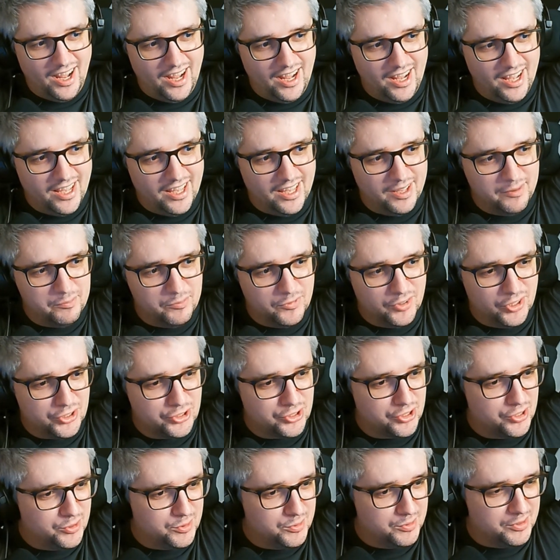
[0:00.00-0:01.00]
I am
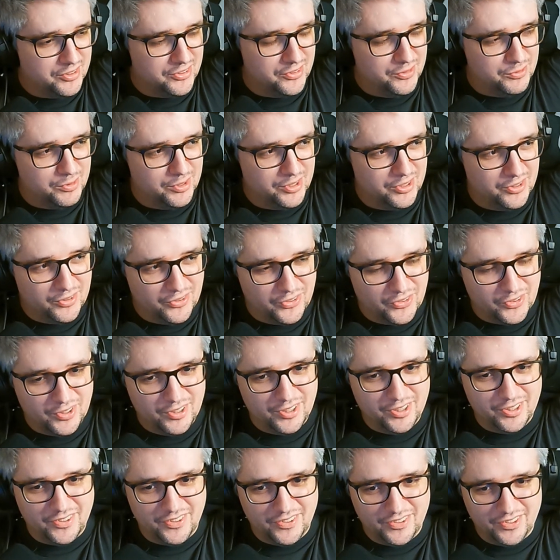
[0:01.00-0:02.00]
not sure what, where to
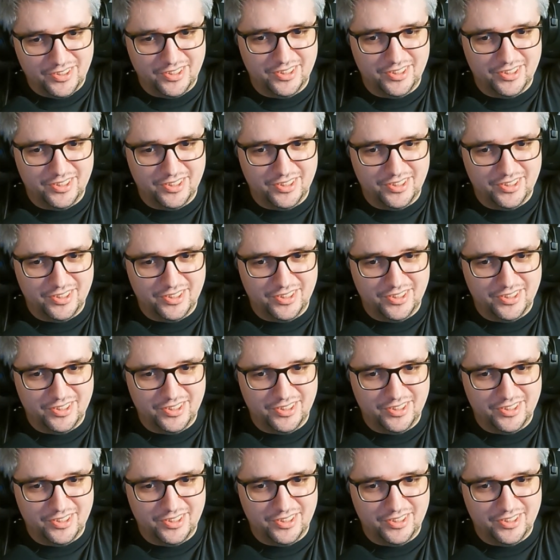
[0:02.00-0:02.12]
start.